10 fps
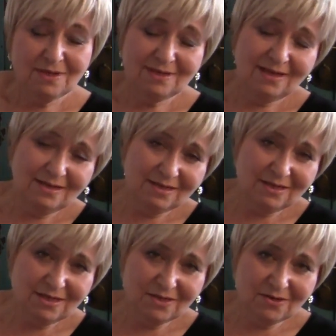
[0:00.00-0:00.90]
attended
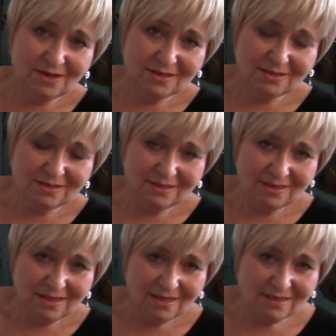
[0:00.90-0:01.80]
kindergarten,
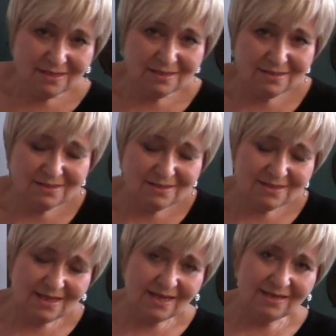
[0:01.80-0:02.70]
and
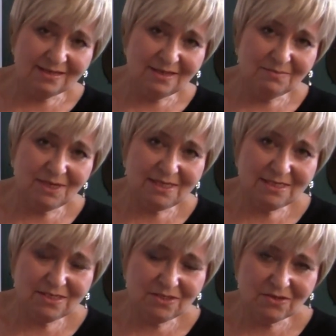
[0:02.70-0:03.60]
sadly, my
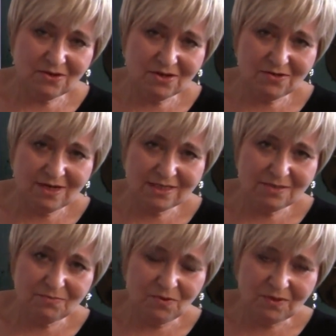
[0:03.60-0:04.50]
sister
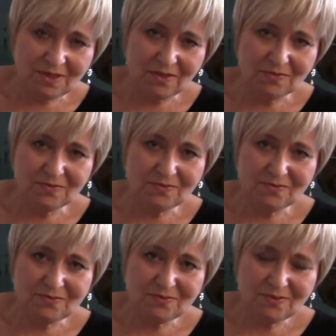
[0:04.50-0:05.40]
contracted polio.
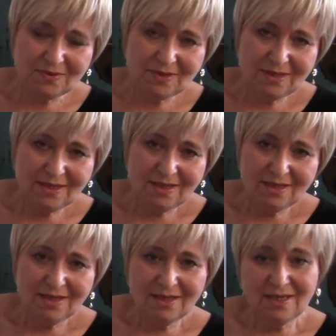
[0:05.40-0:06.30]

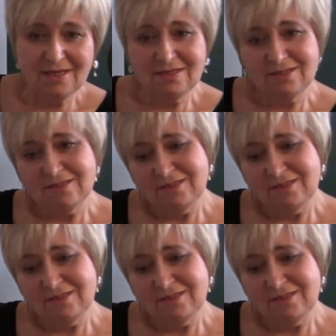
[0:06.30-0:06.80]
And